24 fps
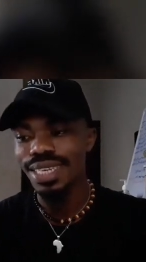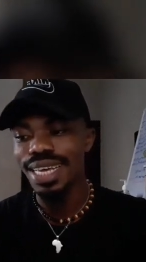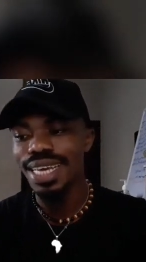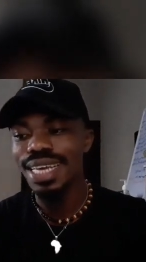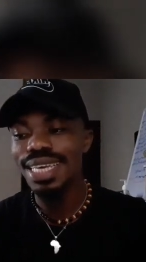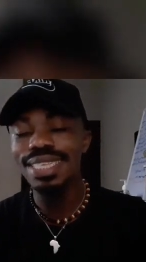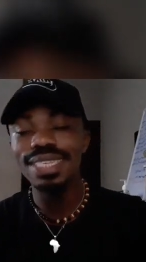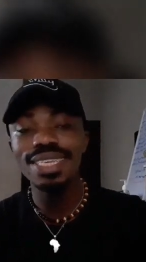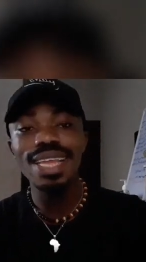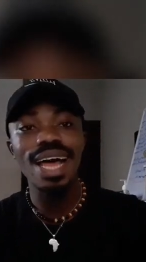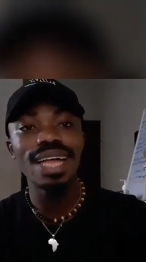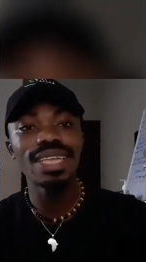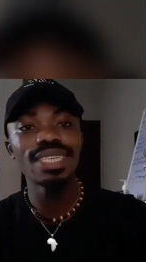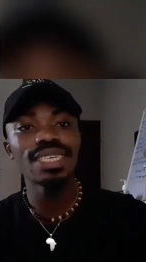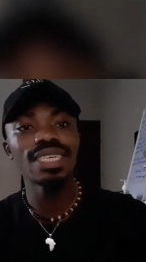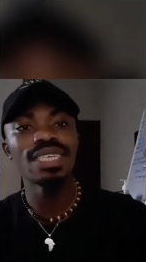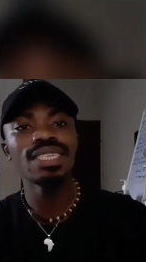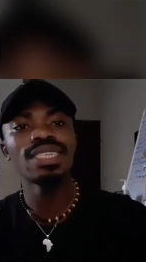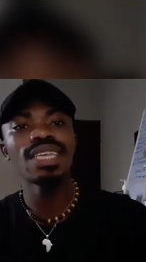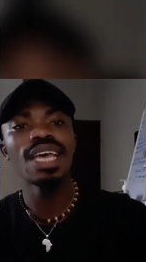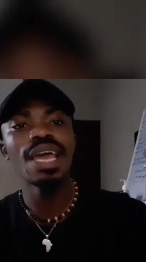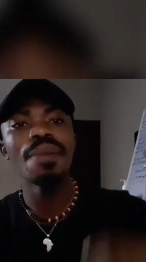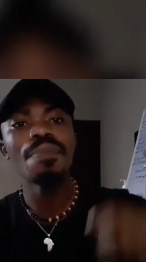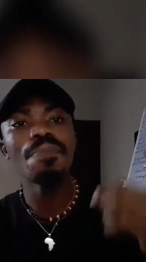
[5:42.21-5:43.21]
is that
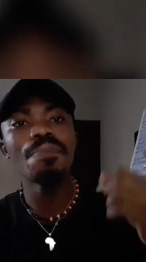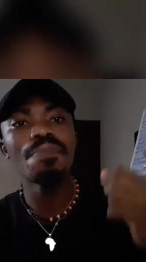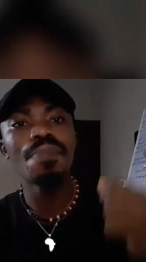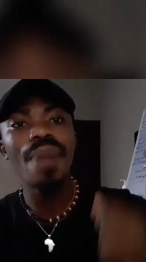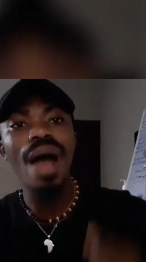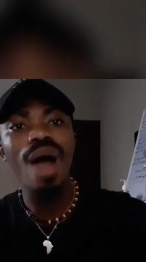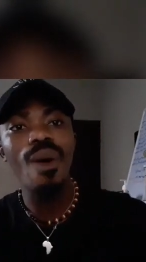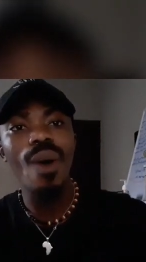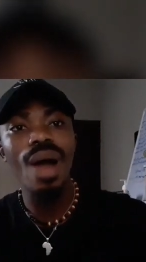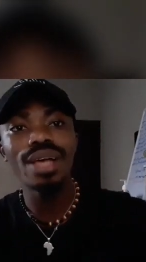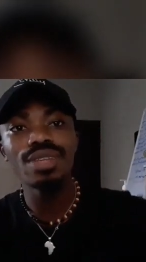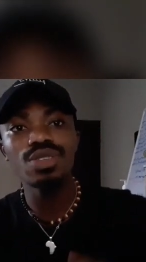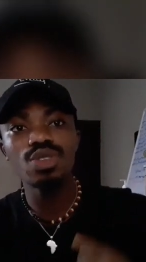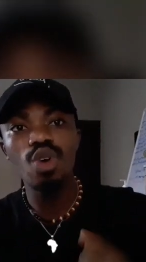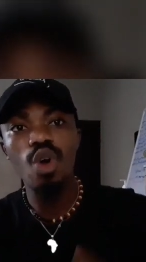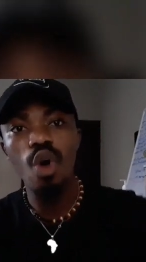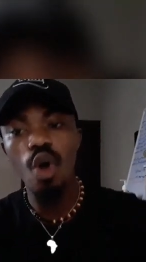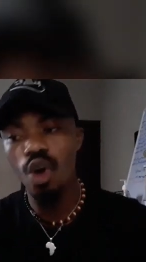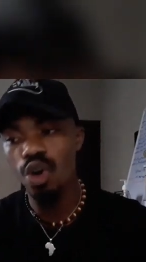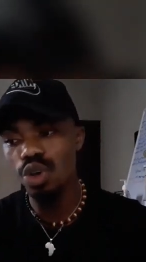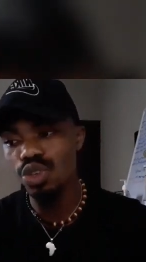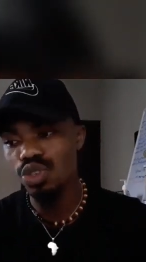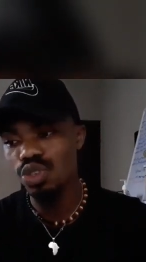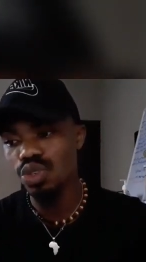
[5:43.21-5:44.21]
it empowers
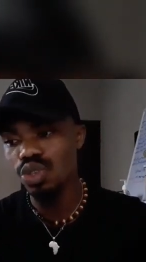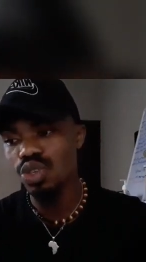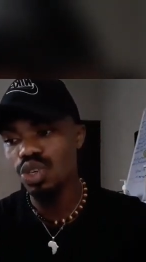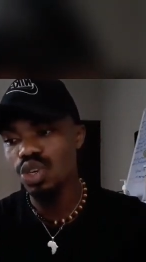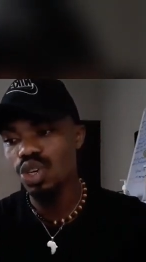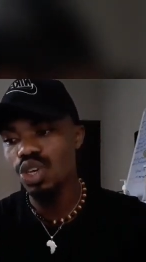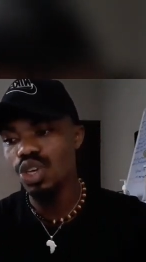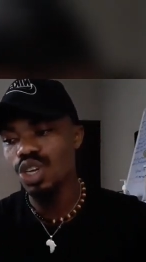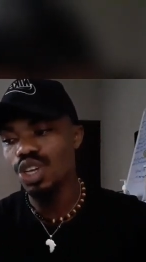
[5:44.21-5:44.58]
us